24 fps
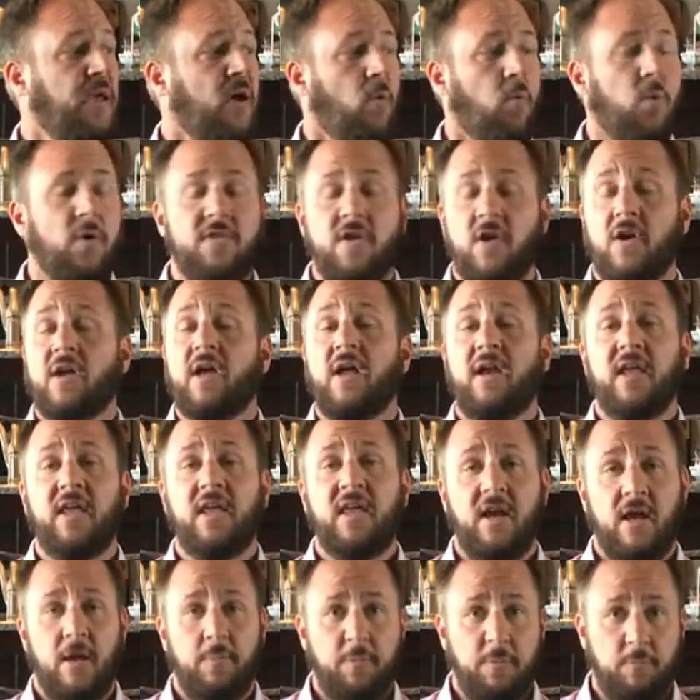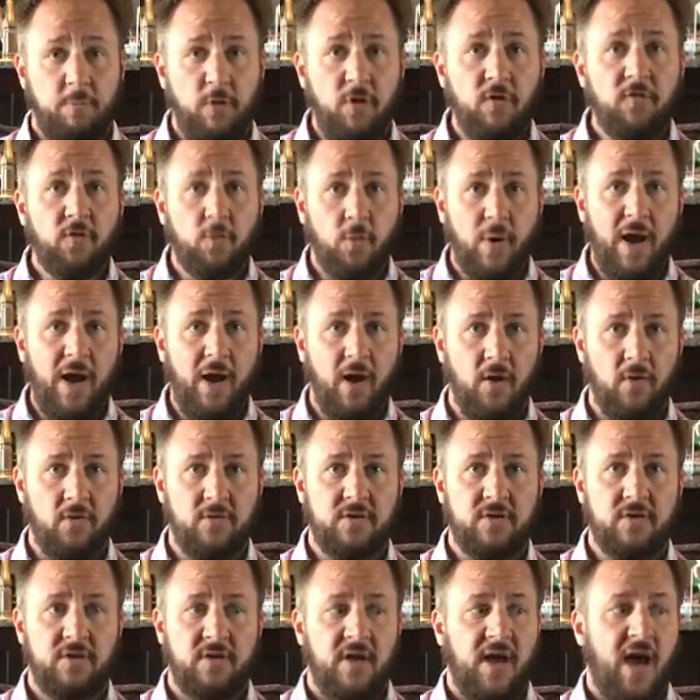When they're gonna get up and move
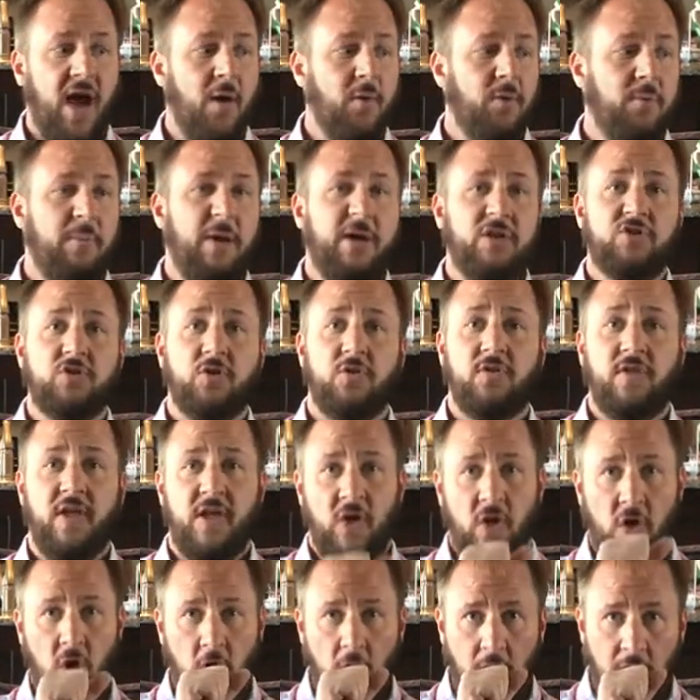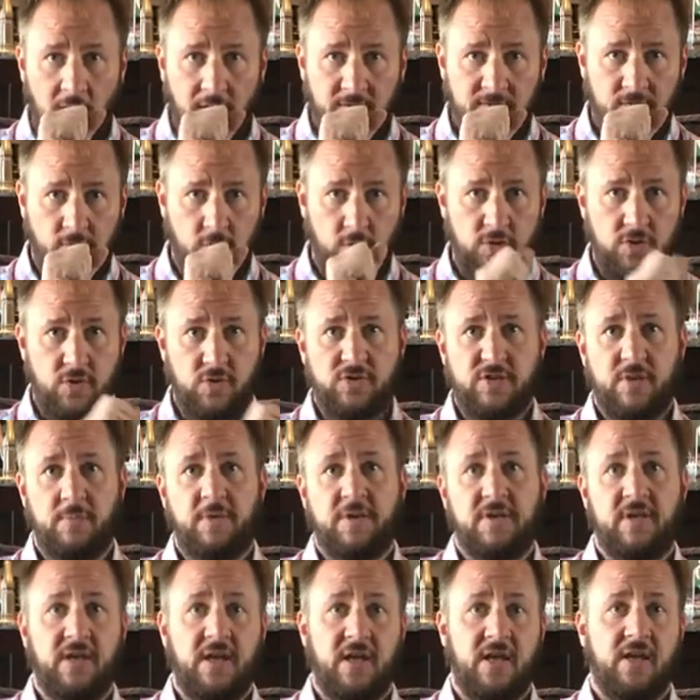around, I would make sure they cough or do
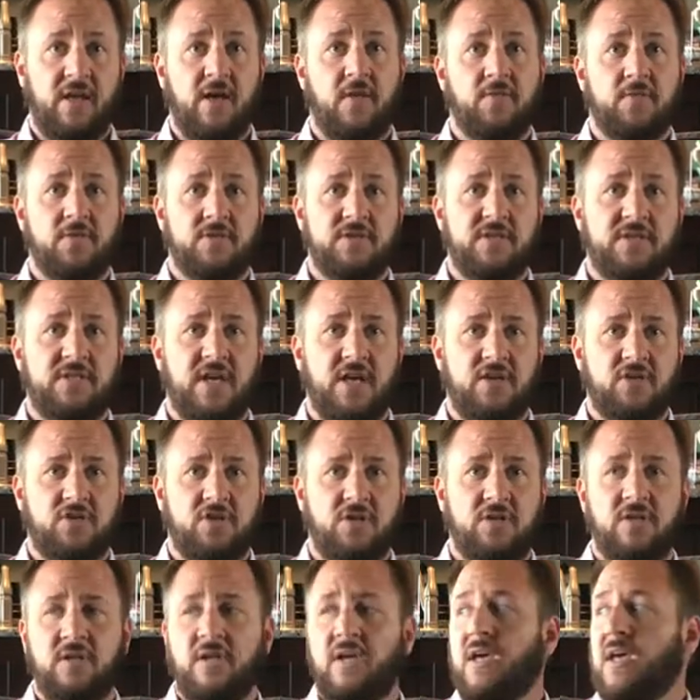something to get Gunther's attention.